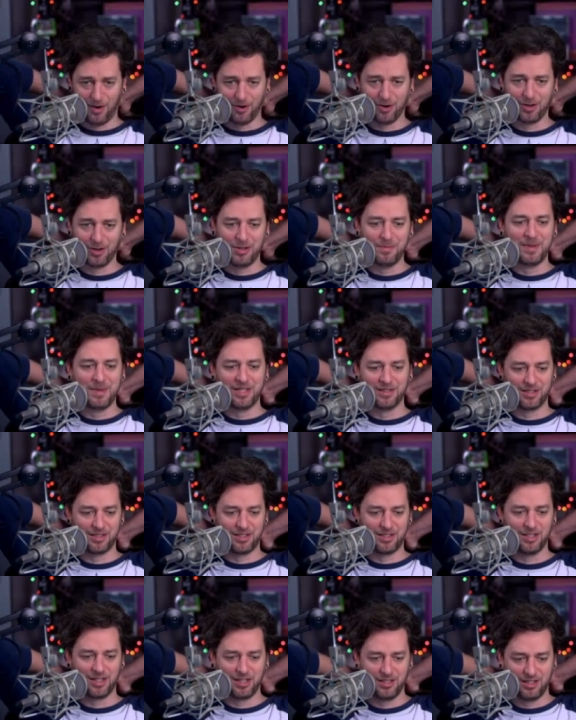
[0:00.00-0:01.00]
arguments
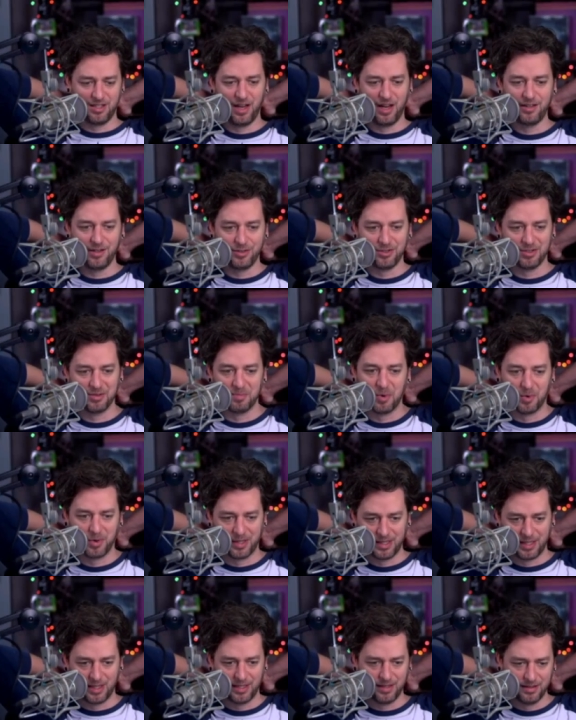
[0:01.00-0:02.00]
to continue
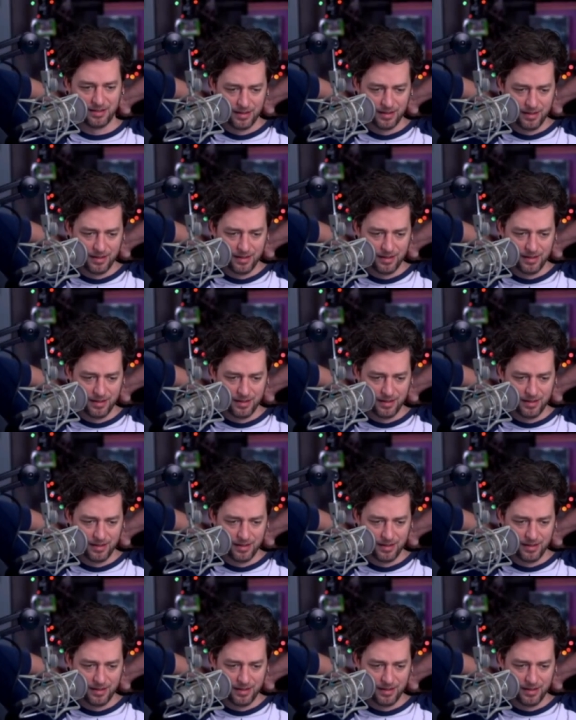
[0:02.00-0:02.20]
supporting it.